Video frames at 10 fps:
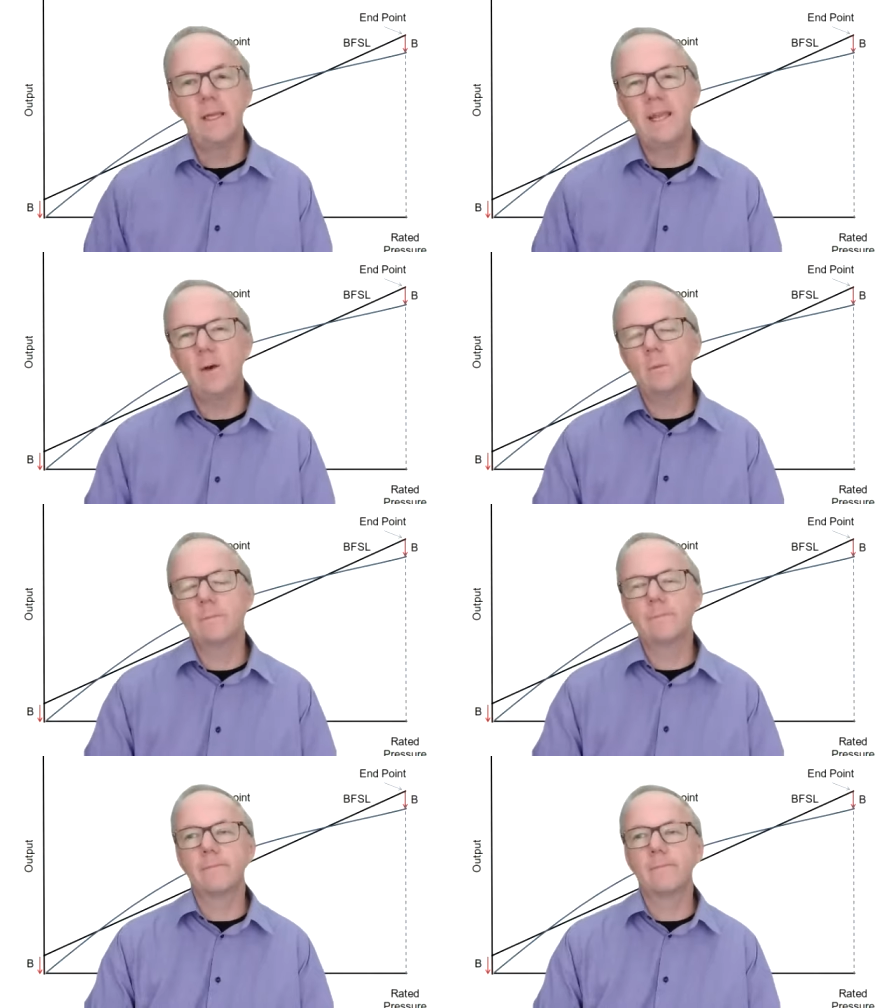Now,
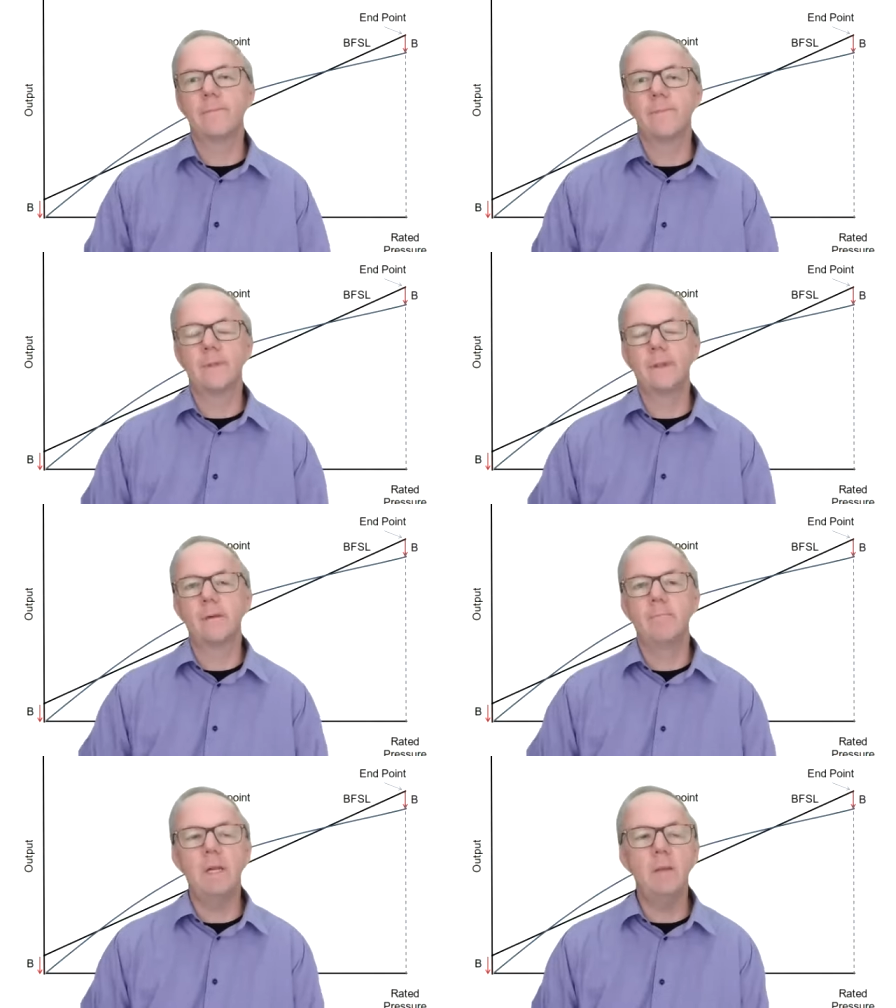
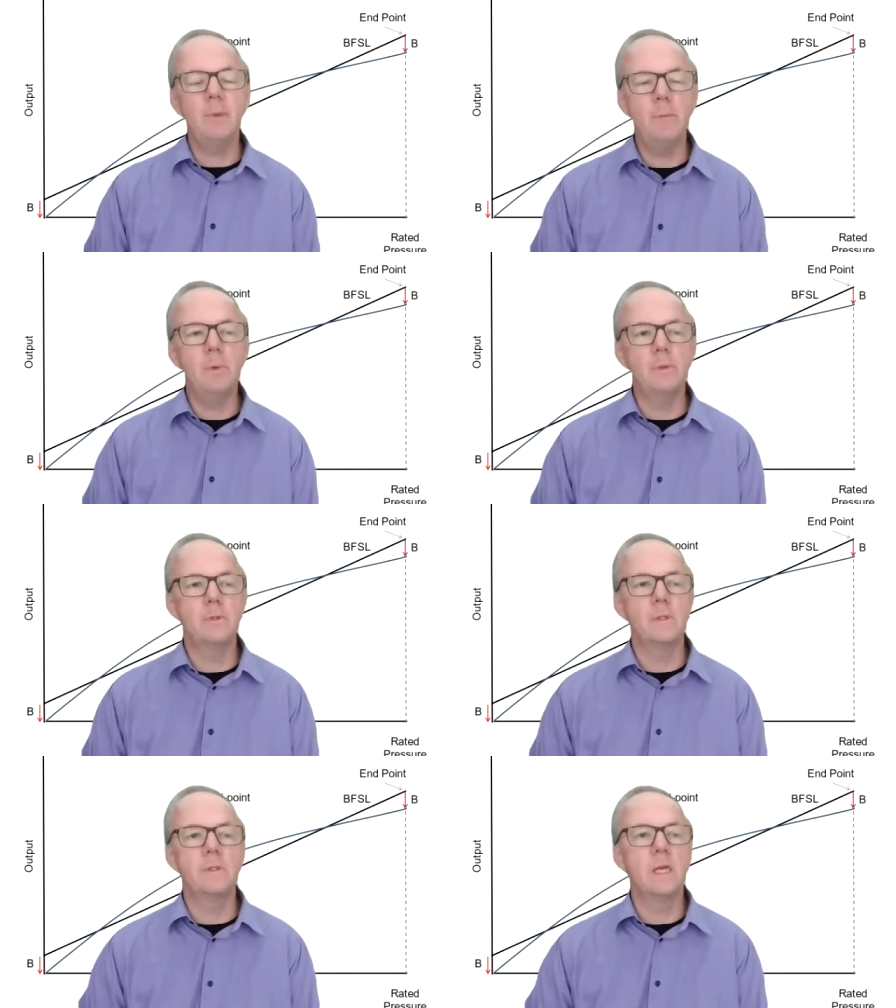many people
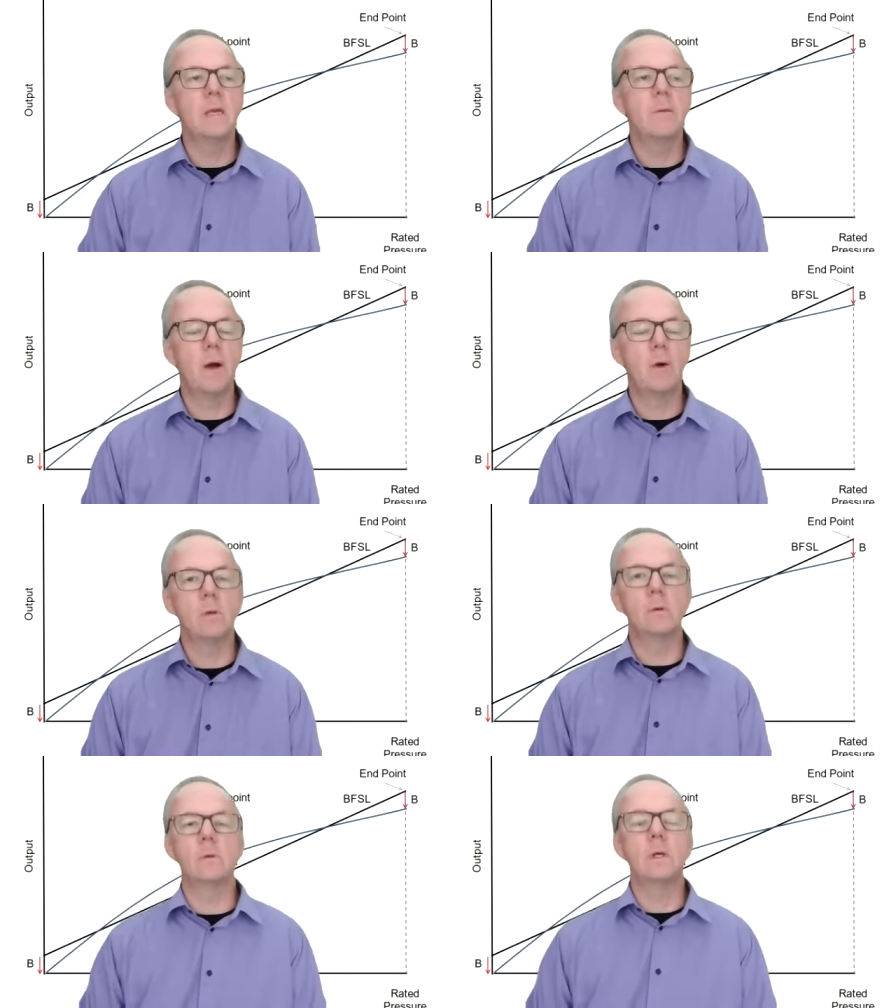just think about,
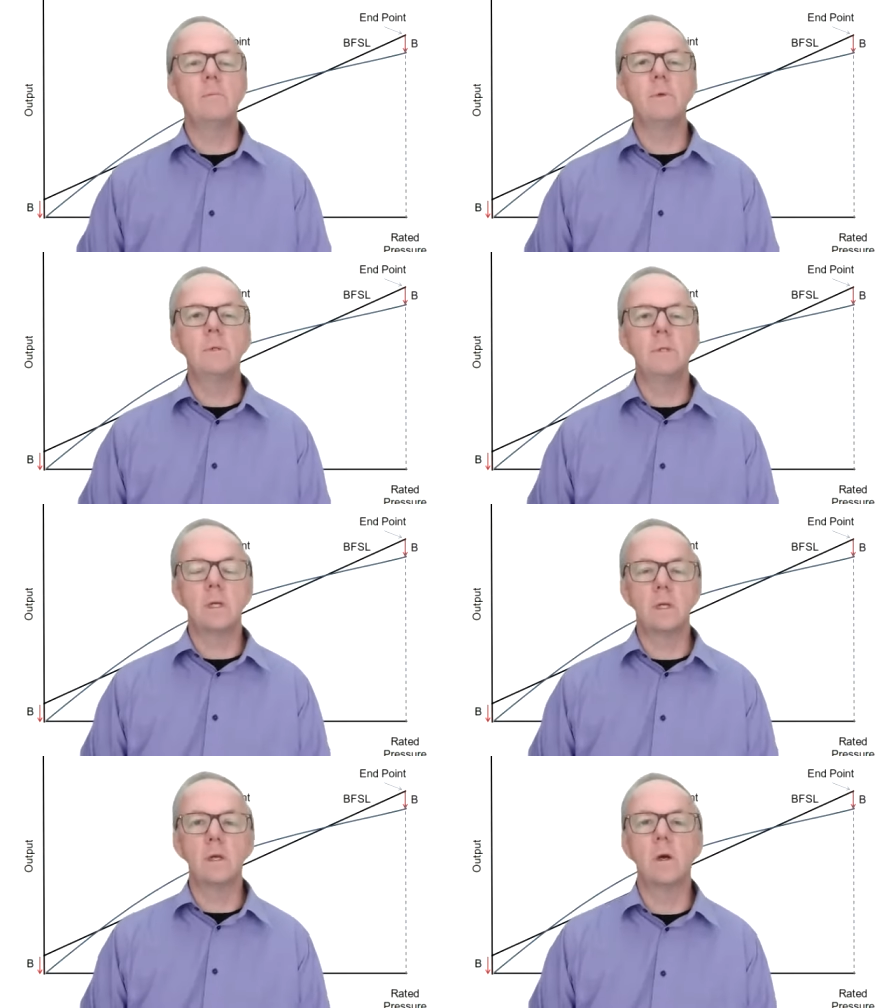oh, how much is it
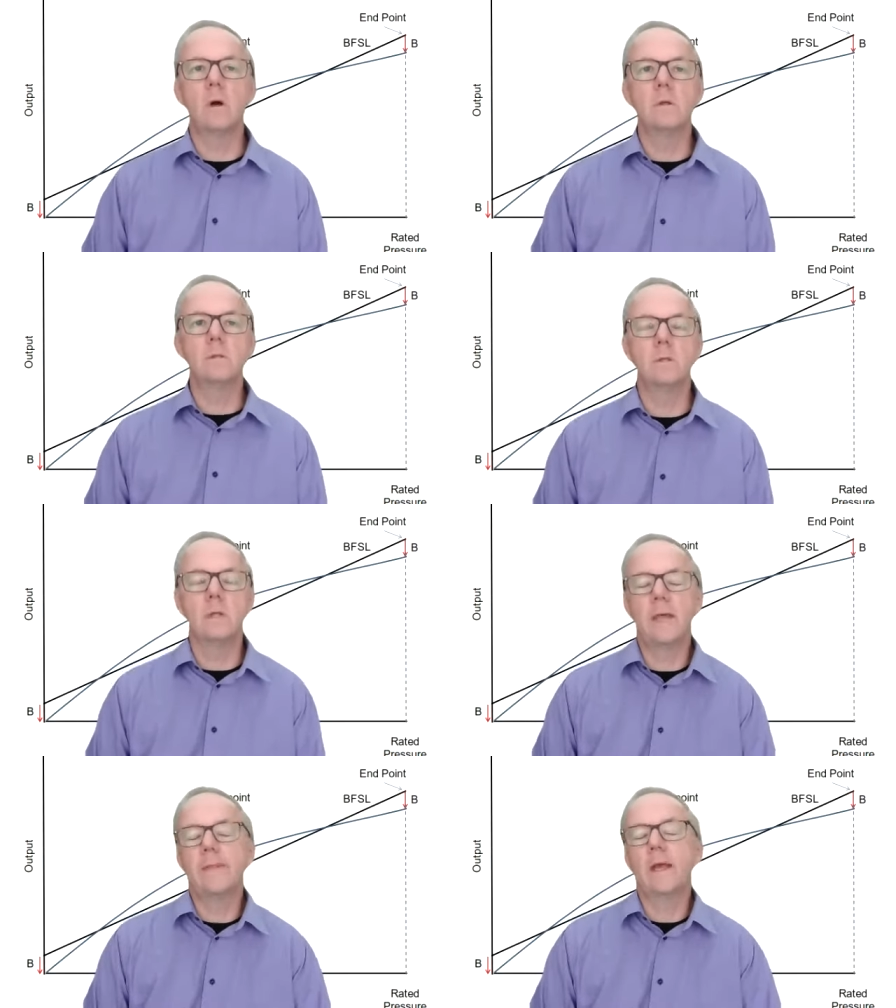going to cost, and
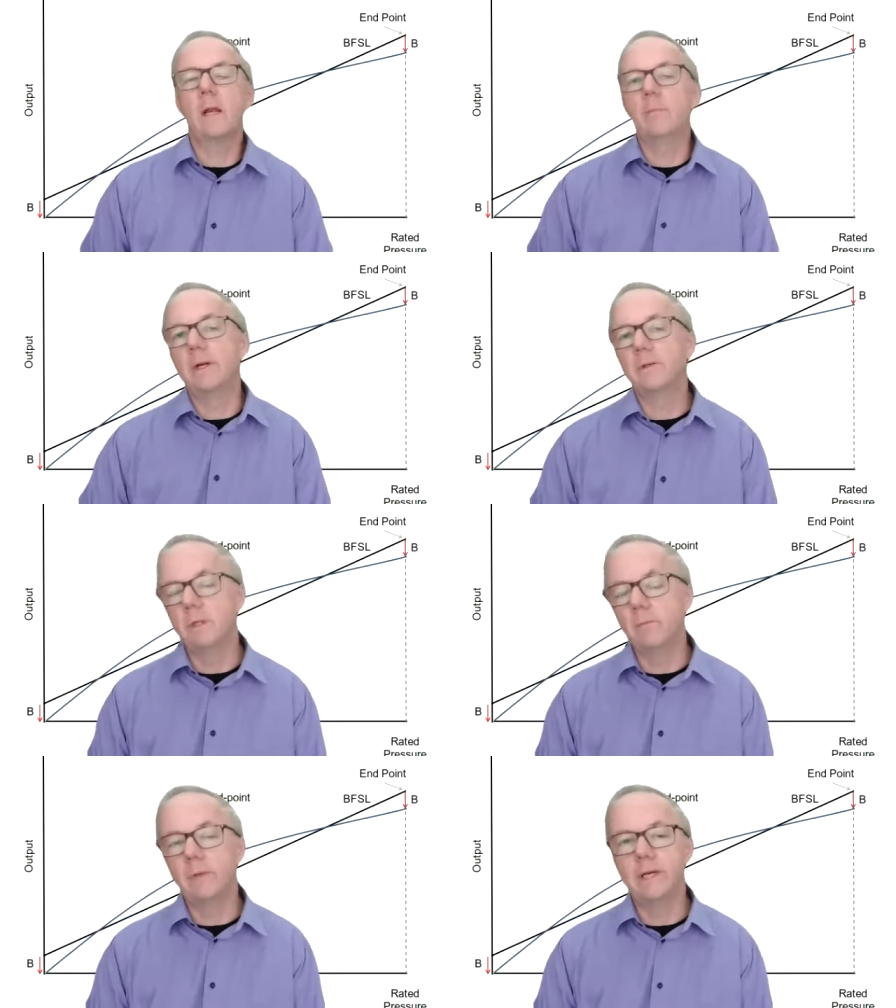get the calibration
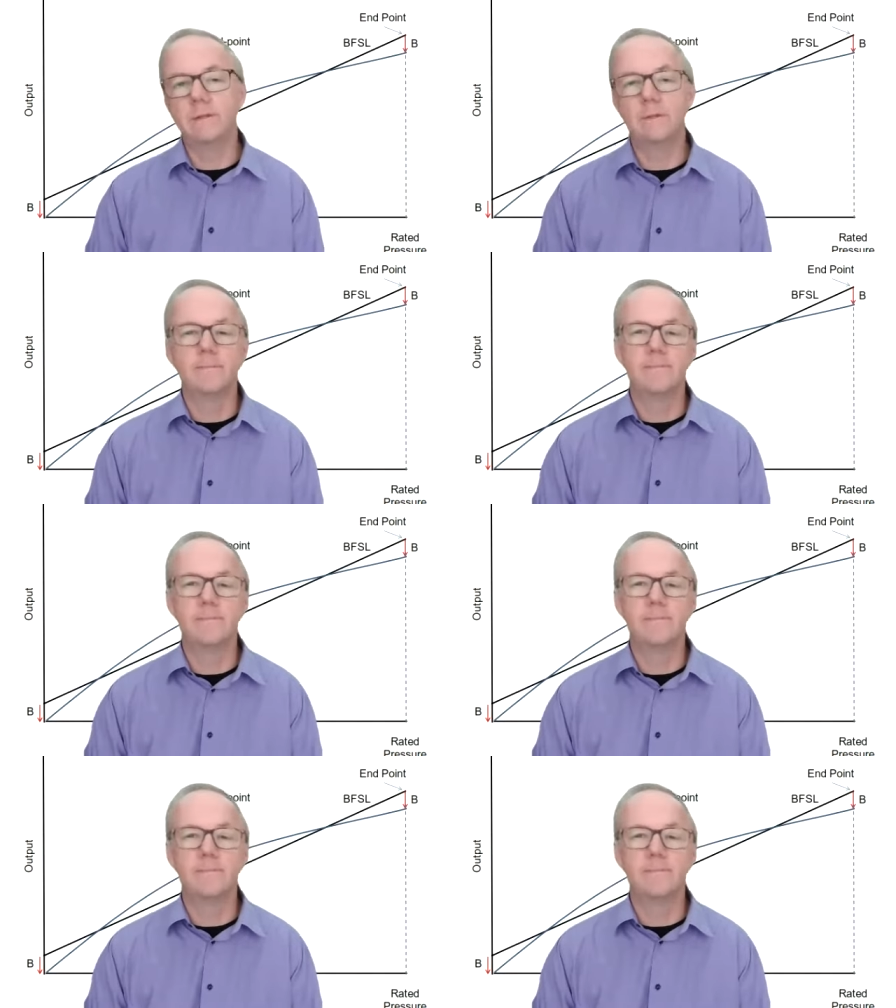in place.